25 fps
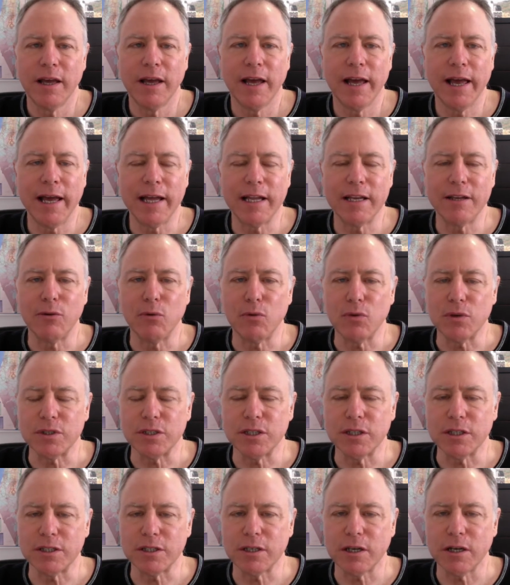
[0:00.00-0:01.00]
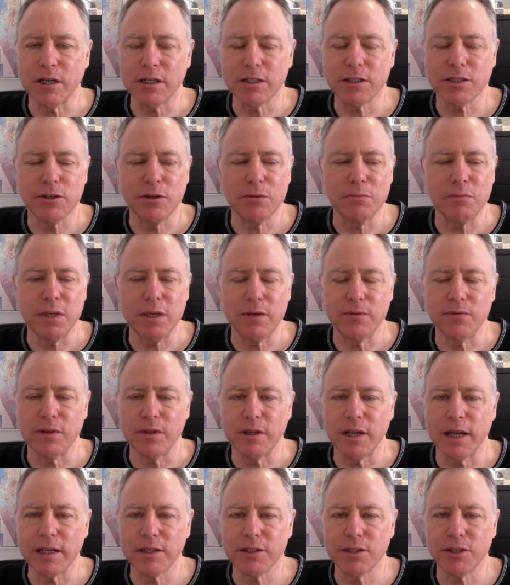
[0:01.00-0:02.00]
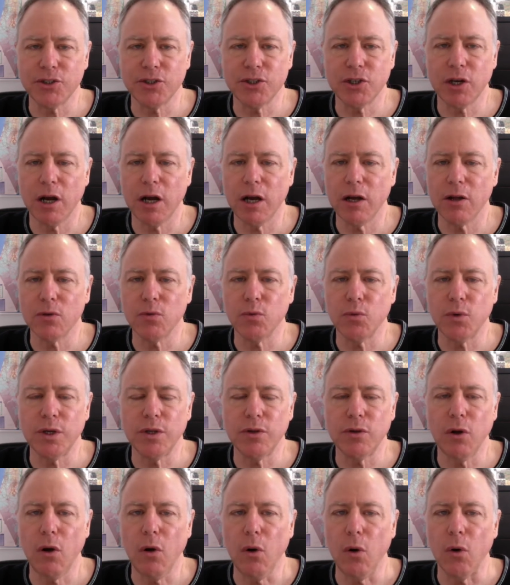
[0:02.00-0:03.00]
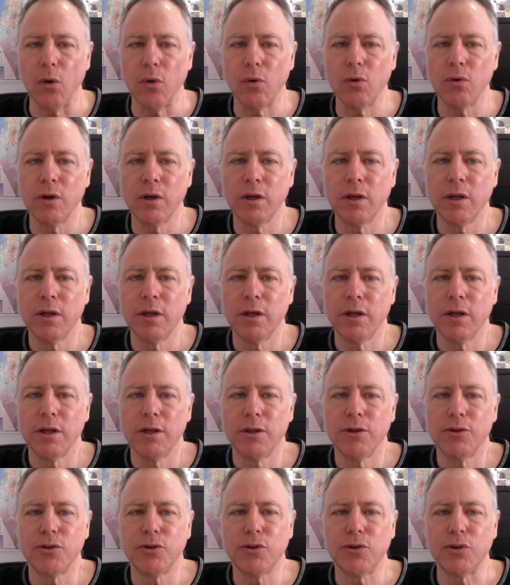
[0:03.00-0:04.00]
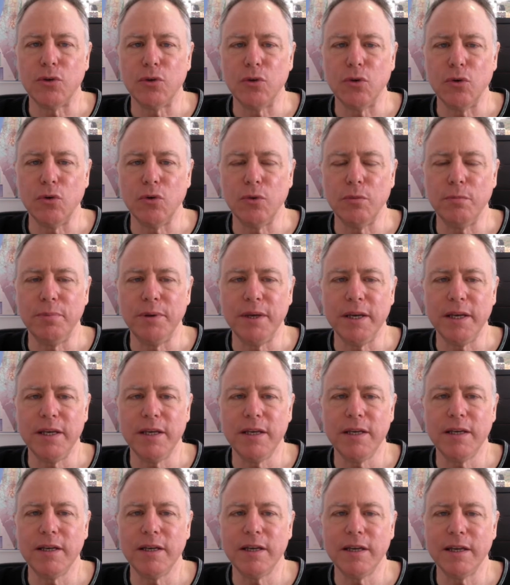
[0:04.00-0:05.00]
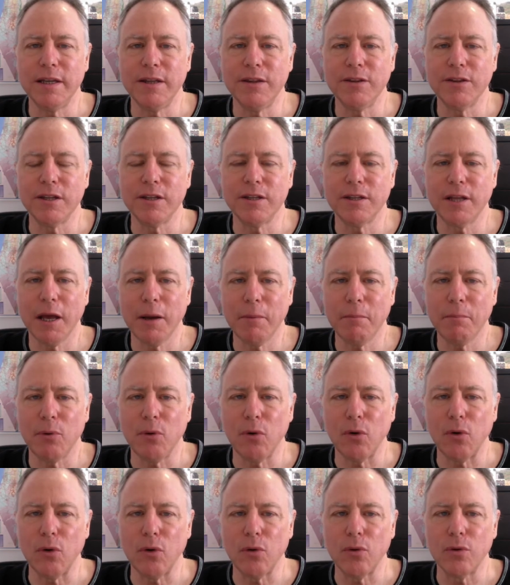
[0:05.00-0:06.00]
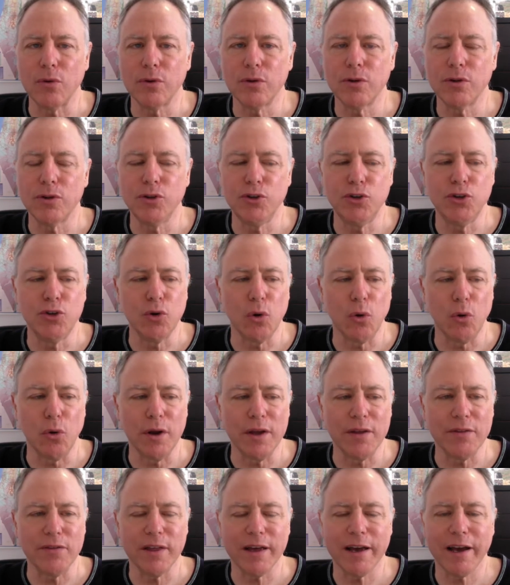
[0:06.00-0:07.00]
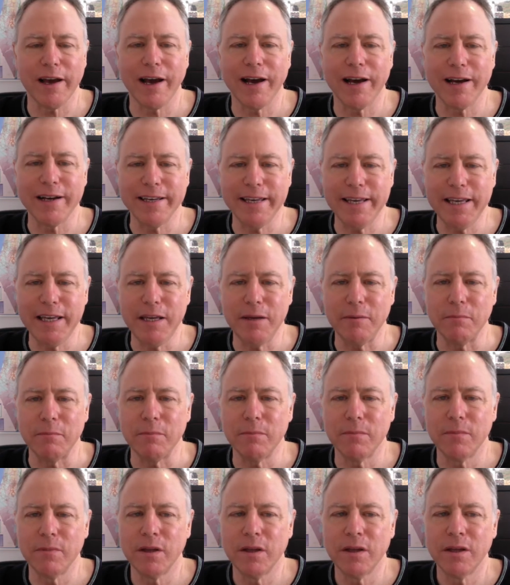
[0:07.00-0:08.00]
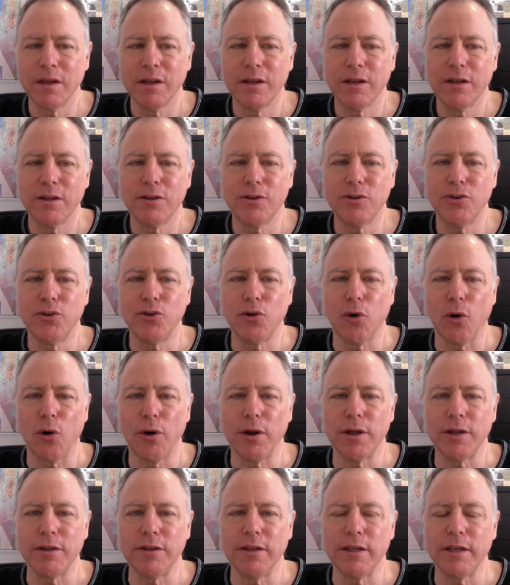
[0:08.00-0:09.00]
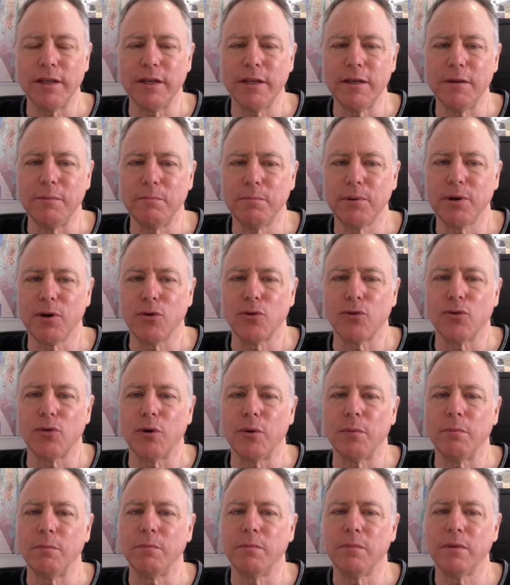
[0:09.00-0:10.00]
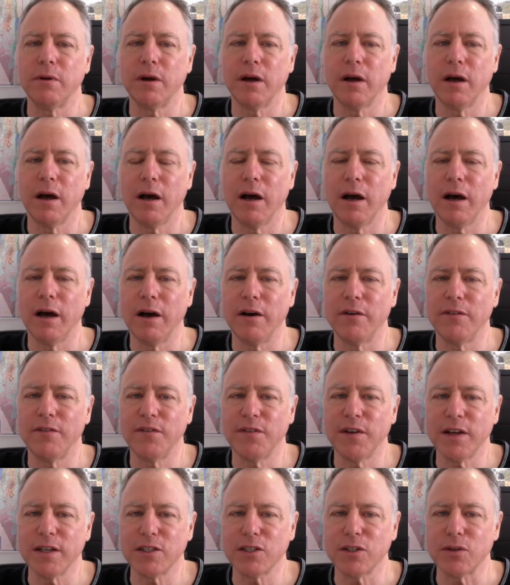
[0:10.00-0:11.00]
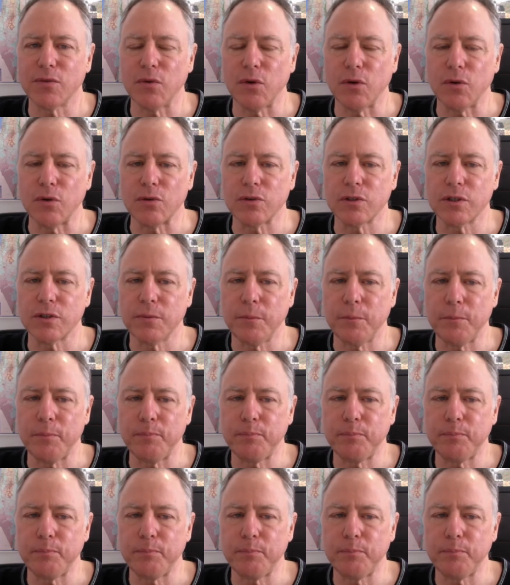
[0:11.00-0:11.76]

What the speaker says: and it was his custom, even as a child, we know, to be in the temple during the Chagim, during the pilgrim festivals.